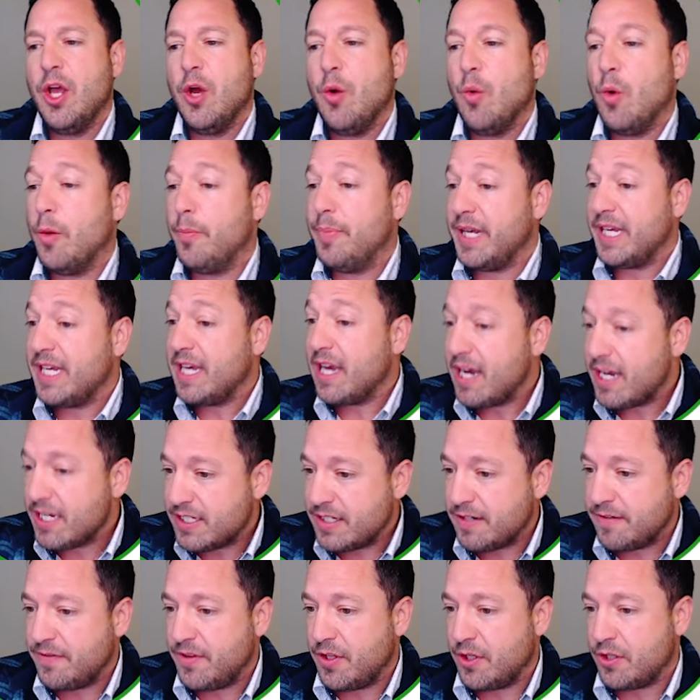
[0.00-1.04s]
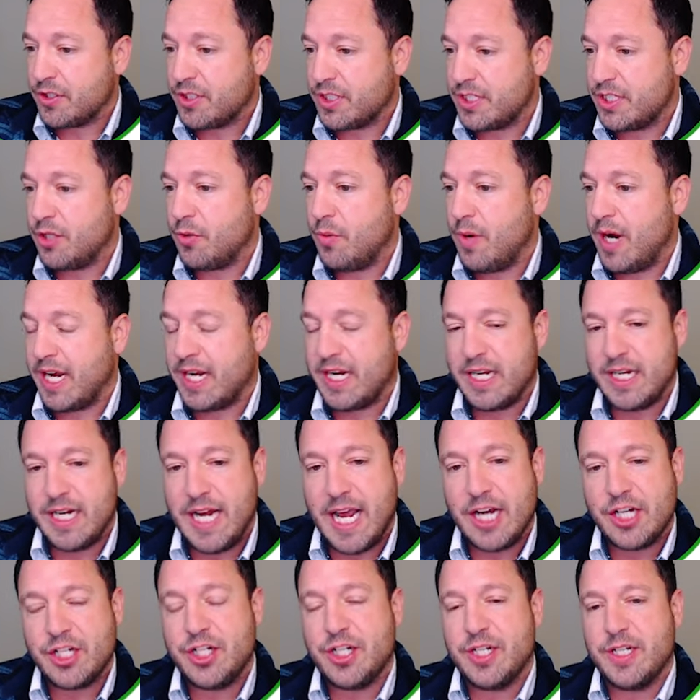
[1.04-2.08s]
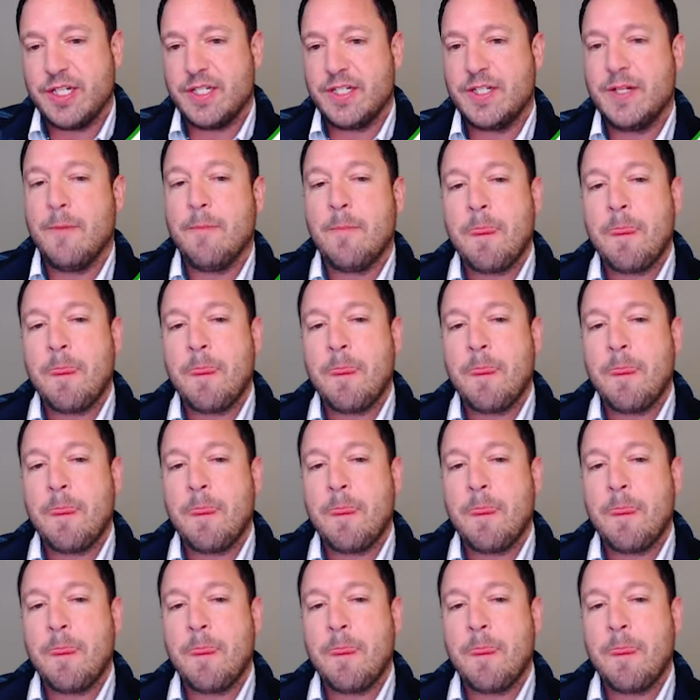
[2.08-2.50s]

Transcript: Well, because of those direct connections,